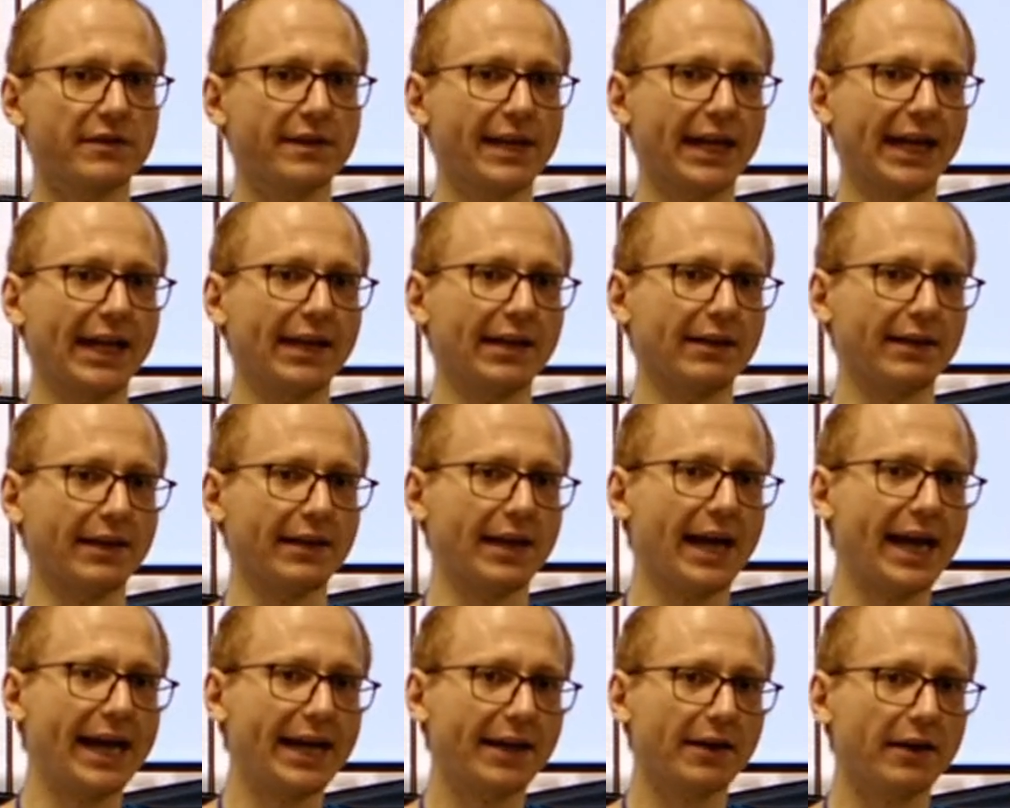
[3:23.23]
They get a little
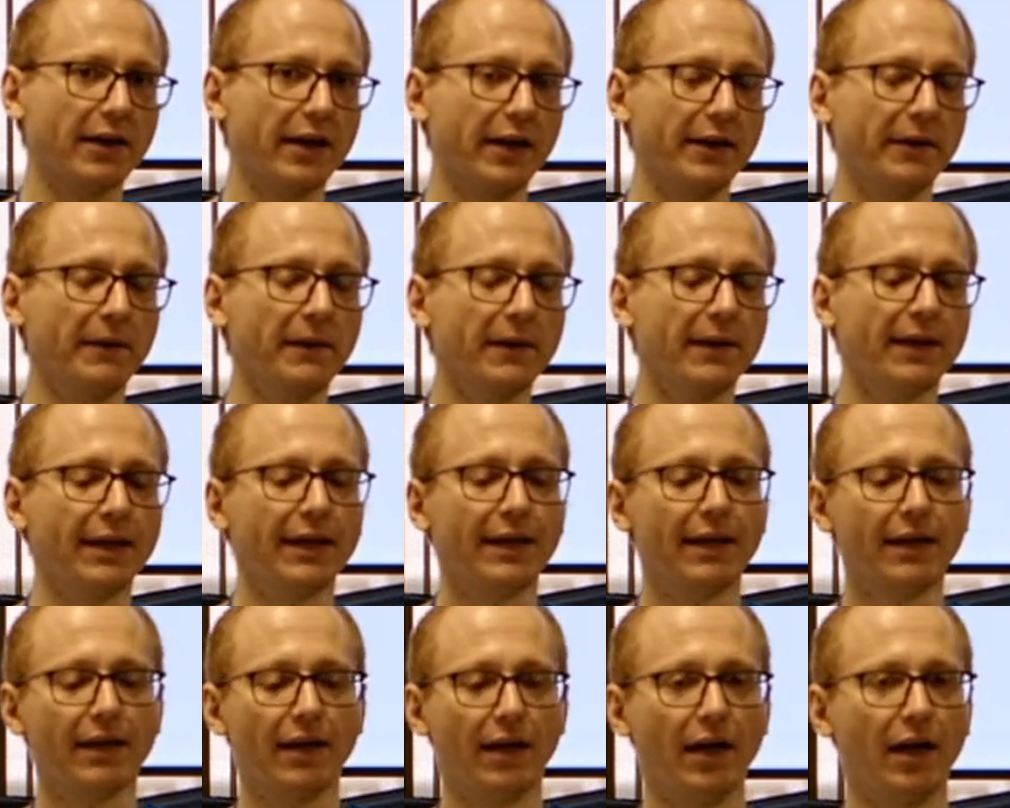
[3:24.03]
icon
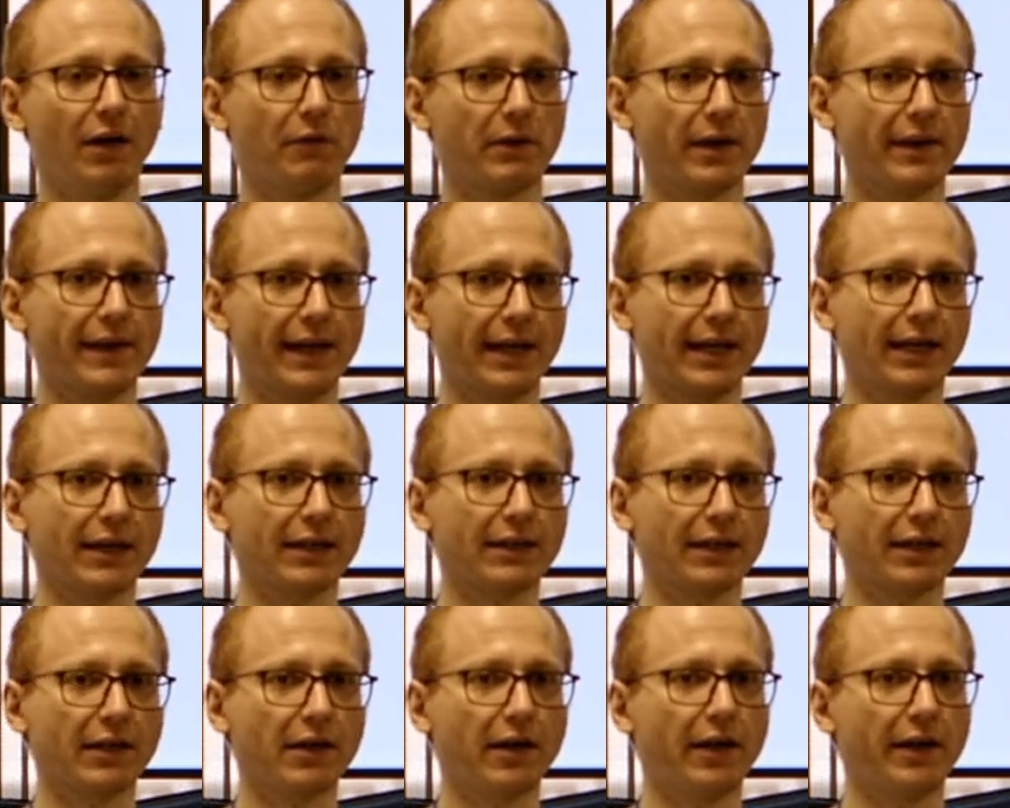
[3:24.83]
uh, where they can
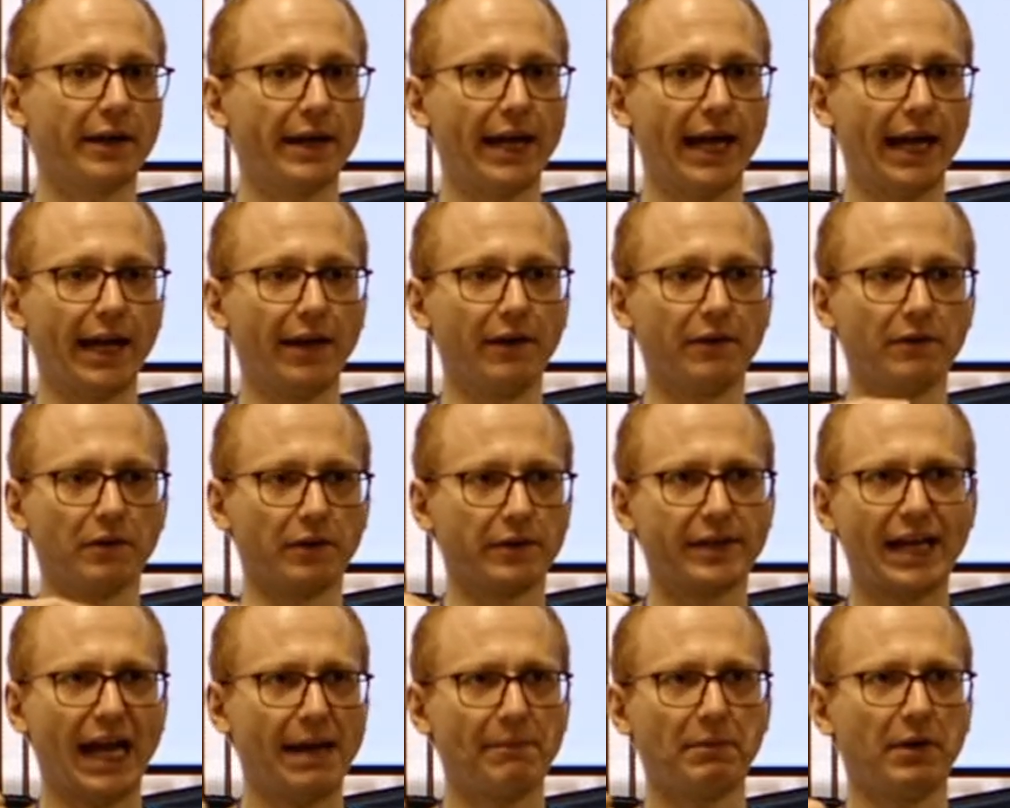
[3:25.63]
click on and or
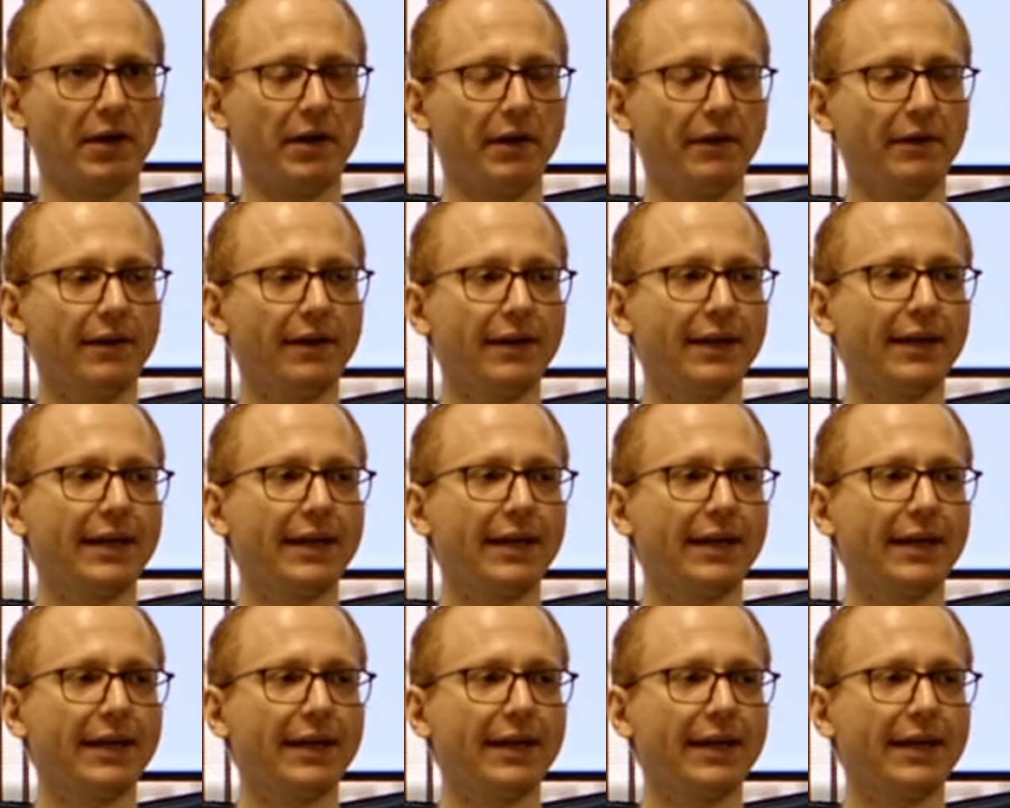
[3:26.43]
tap on.